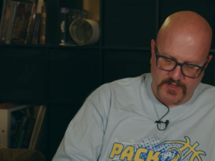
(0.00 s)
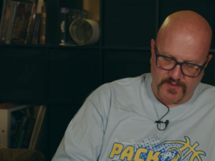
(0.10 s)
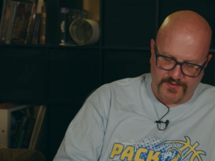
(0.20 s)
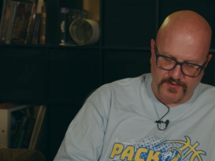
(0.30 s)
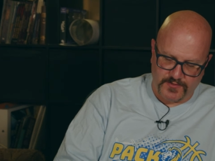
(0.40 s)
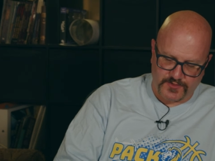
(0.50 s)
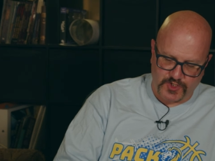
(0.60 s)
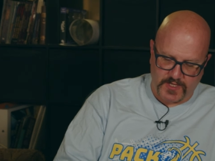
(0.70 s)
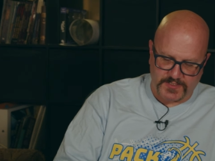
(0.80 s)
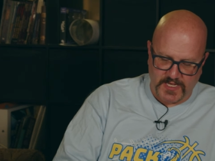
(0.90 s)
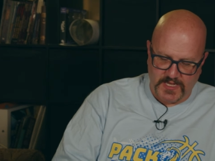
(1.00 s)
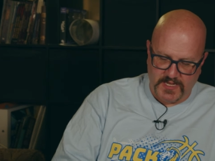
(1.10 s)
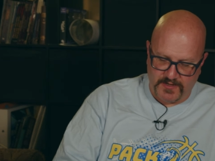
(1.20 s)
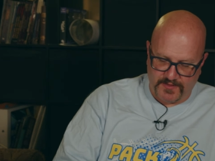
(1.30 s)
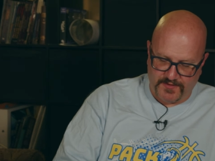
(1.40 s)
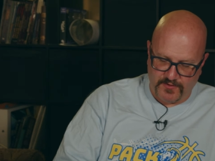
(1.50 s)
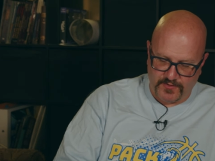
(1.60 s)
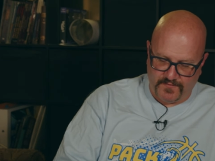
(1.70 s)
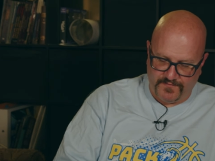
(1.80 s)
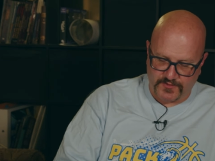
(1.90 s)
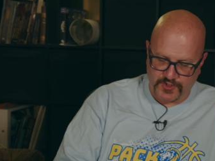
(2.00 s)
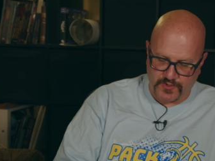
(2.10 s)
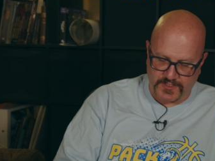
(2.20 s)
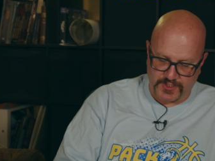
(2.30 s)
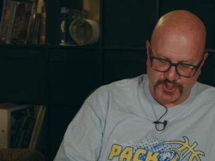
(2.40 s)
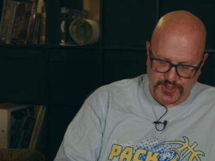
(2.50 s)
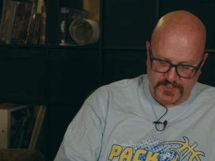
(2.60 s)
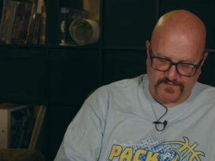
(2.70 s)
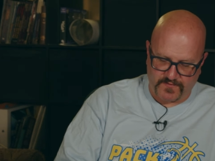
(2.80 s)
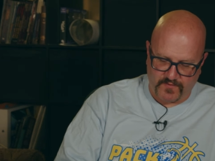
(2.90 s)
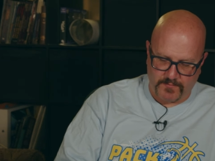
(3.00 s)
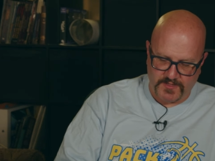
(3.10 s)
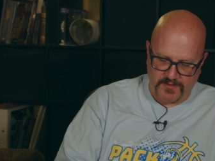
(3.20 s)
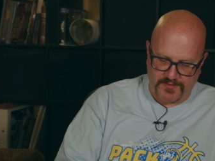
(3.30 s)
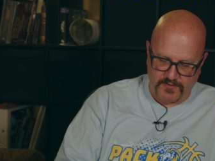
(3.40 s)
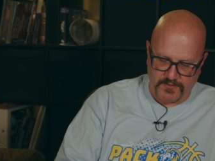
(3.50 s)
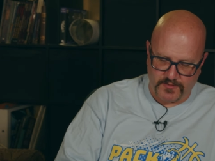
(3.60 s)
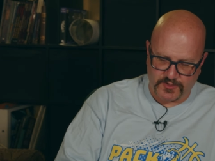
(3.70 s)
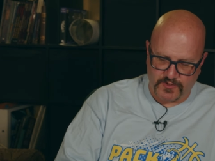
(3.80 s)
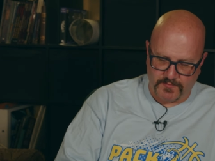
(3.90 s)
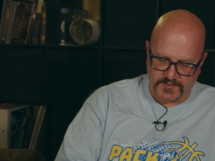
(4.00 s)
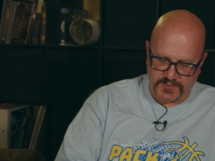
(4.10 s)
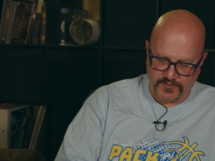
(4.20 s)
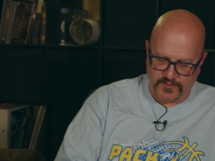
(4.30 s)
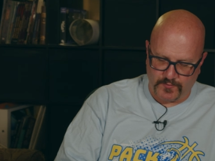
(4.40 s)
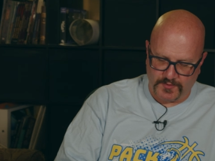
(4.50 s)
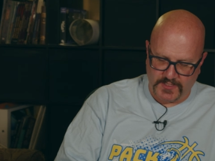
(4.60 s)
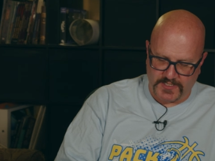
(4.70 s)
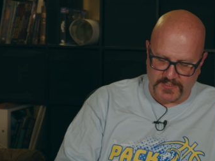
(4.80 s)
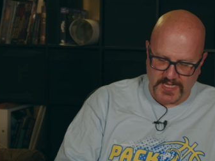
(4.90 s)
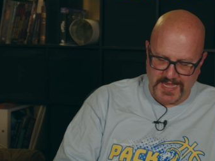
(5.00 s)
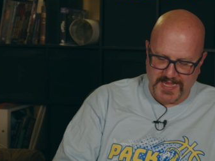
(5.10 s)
Ethereal Jaunt, an ethereal filcher can shift from the ethereal to the material plane